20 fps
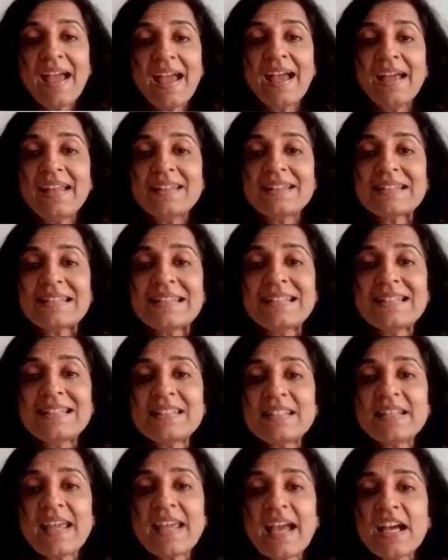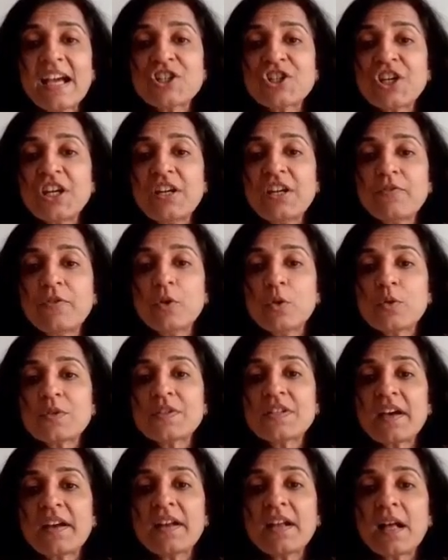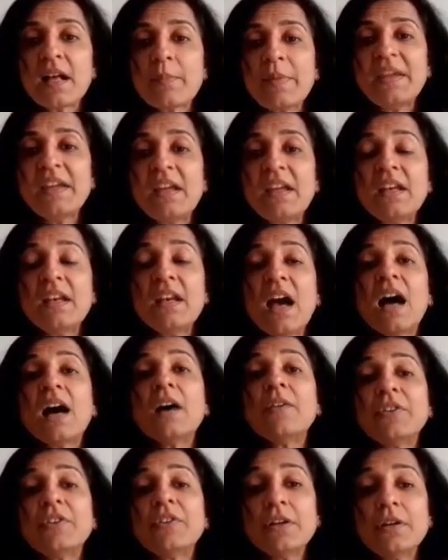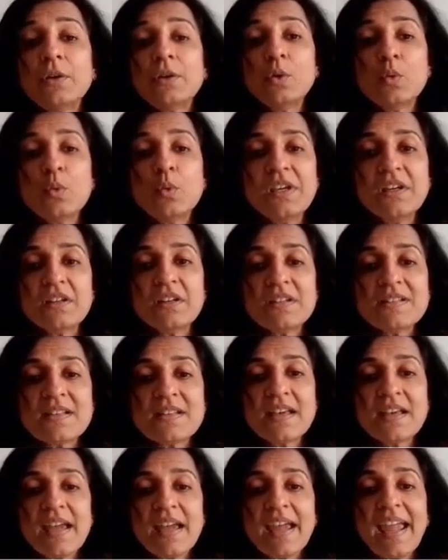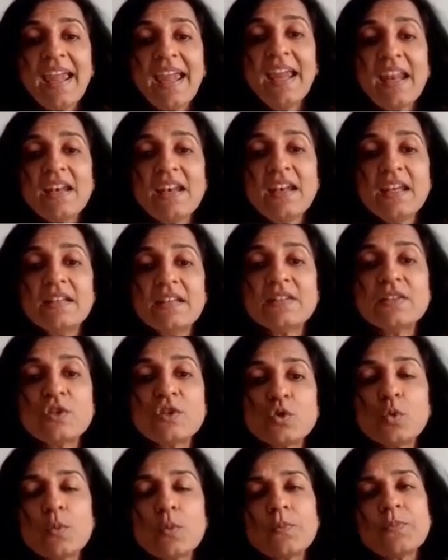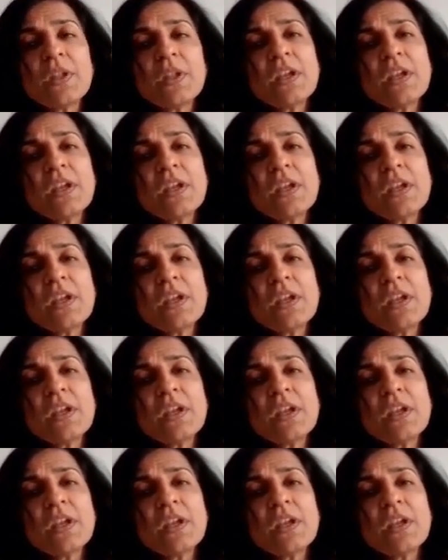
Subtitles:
And since the cash inflows are coming in after 2 years, n is 2.